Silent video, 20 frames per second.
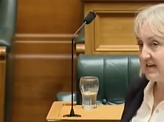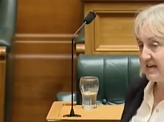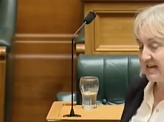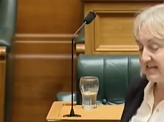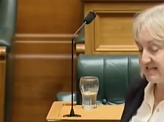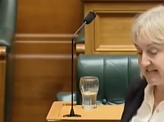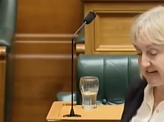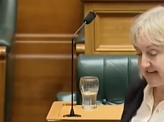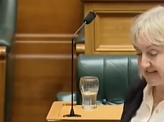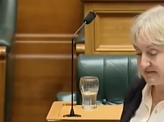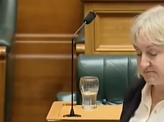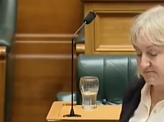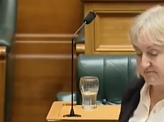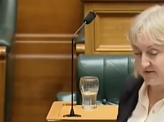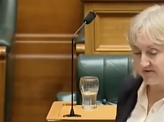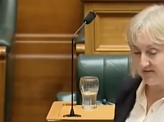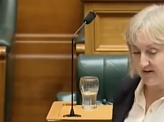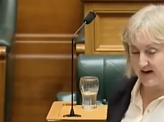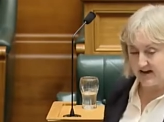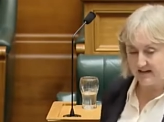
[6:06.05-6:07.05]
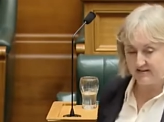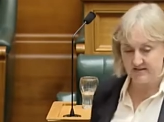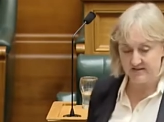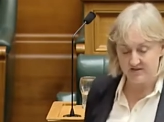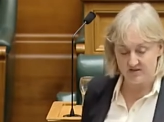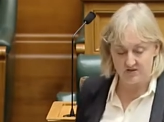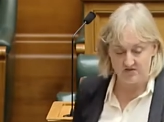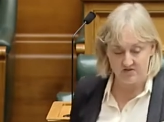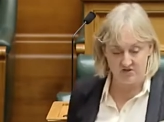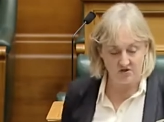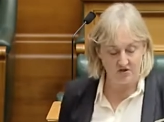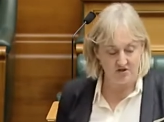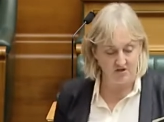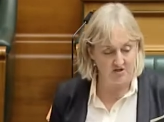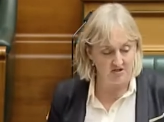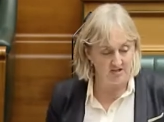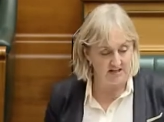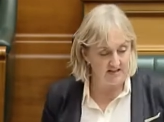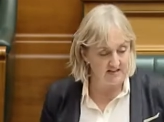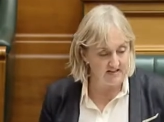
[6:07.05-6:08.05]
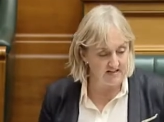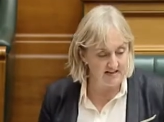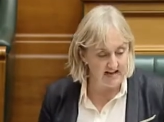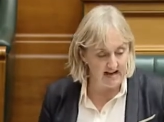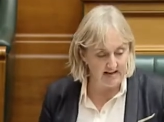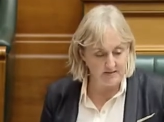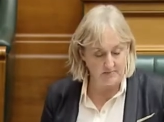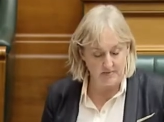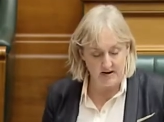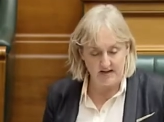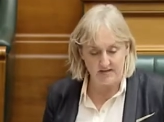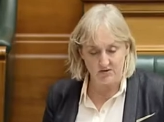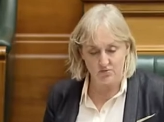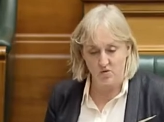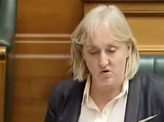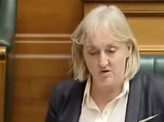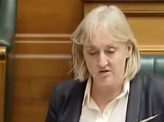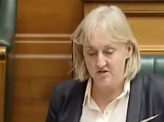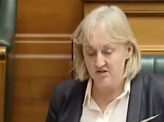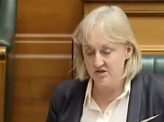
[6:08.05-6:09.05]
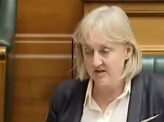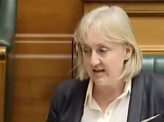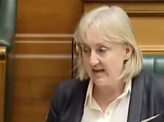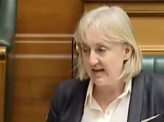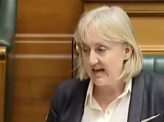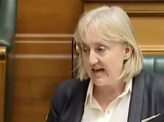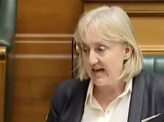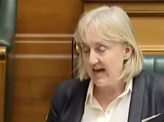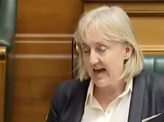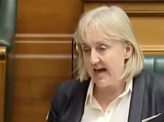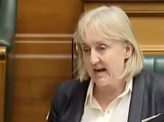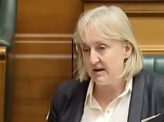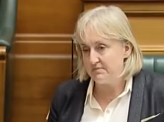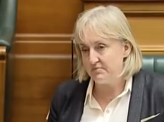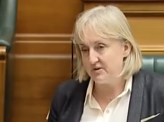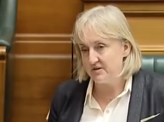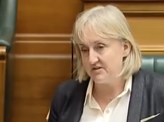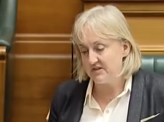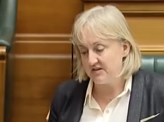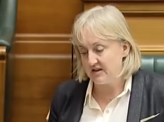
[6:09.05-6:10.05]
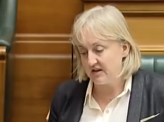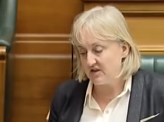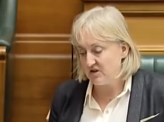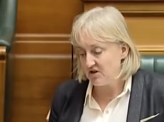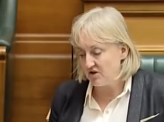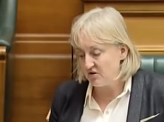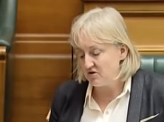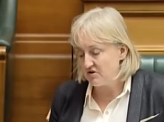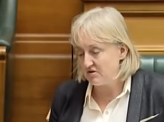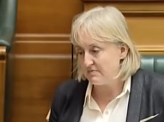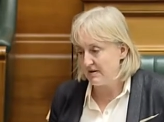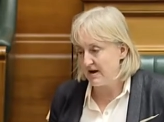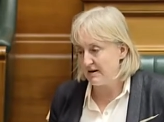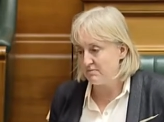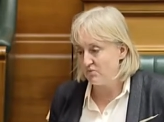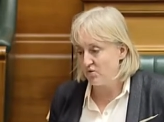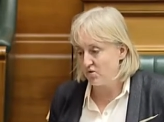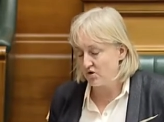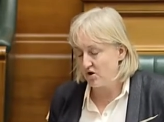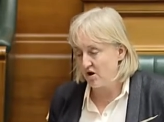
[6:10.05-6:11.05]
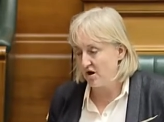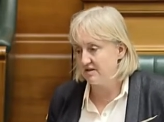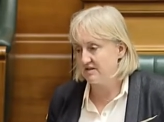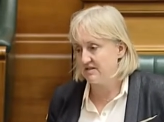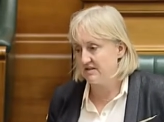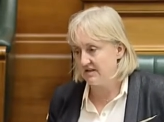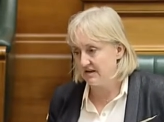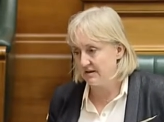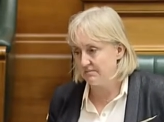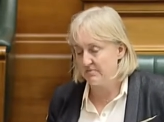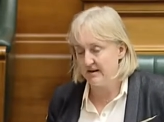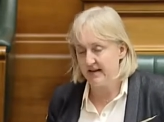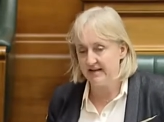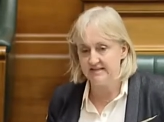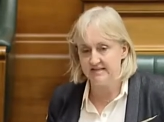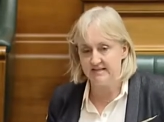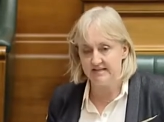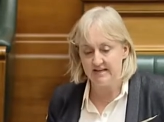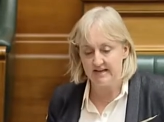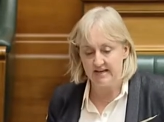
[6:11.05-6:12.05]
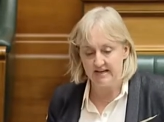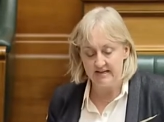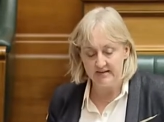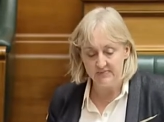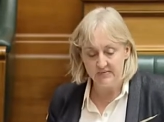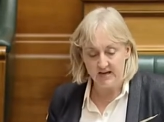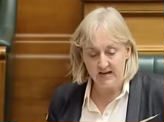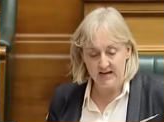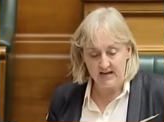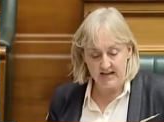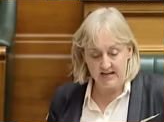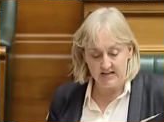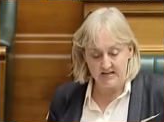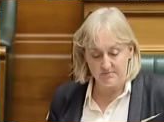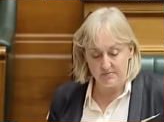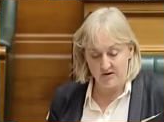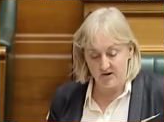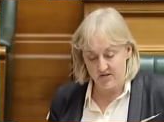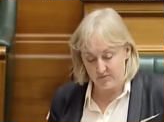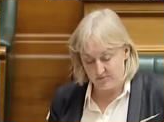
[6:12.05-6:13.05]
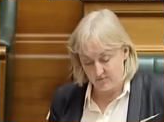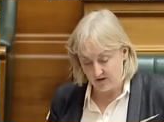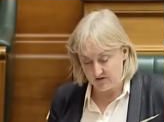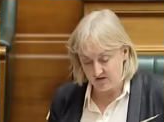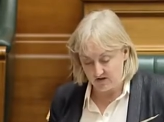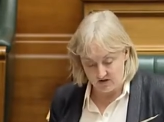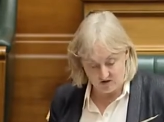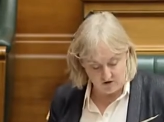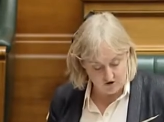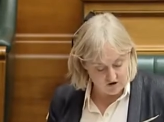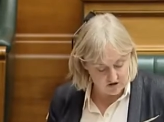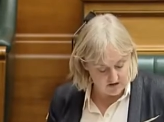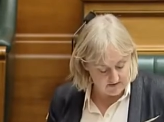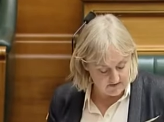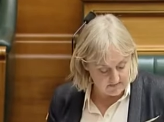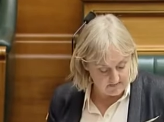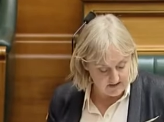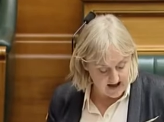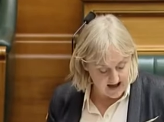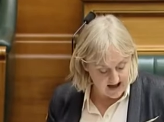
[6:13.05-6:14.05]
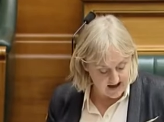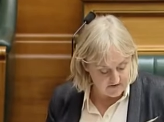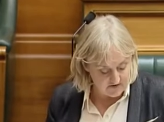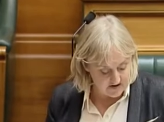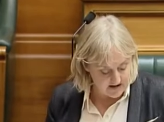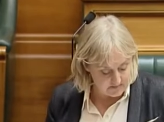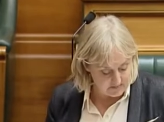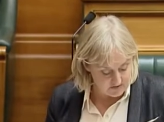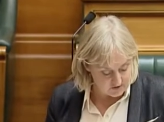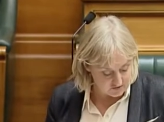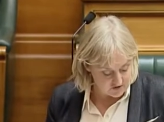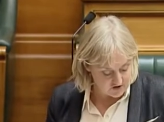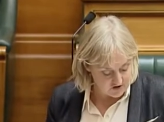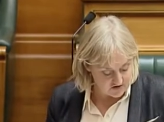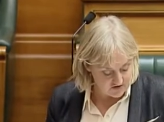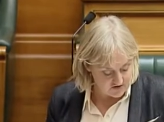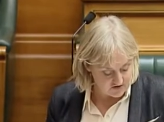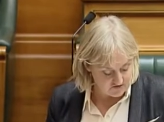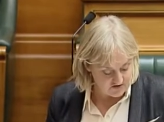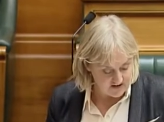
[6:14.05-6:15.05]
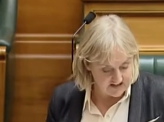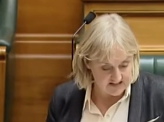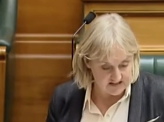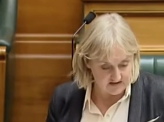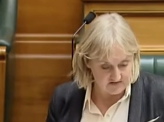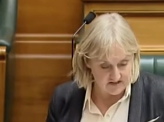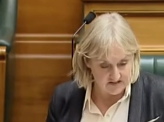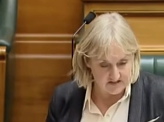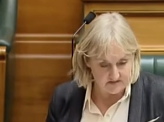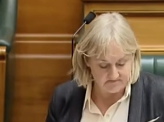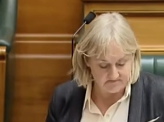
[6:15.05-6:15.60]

It doesn't provide the sort of certainty that taxpayers want, and it puts a huge amount more cost and complexity into both the prosecution of the behaviour but also the defence of it.